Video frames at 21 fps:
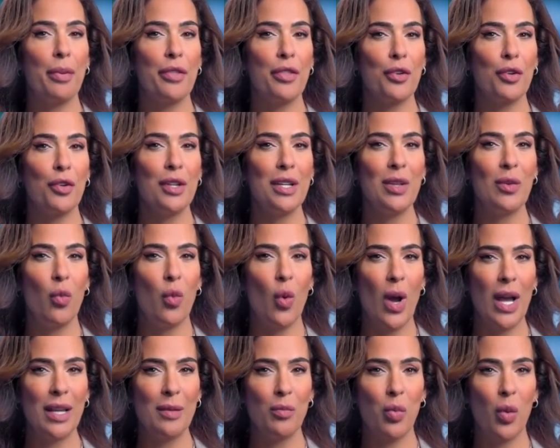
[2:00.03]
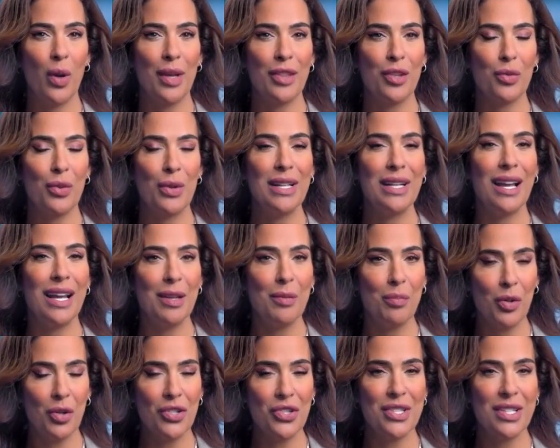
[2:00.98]

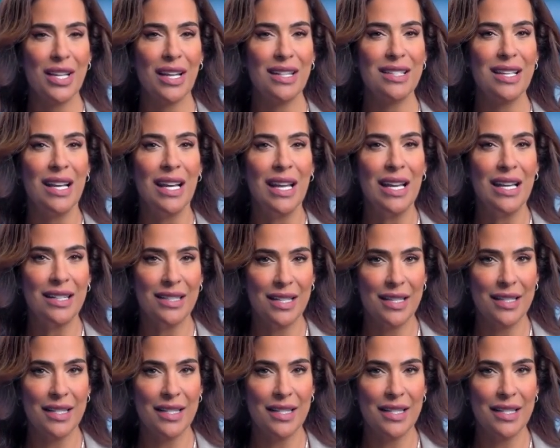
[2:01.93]
31.39% to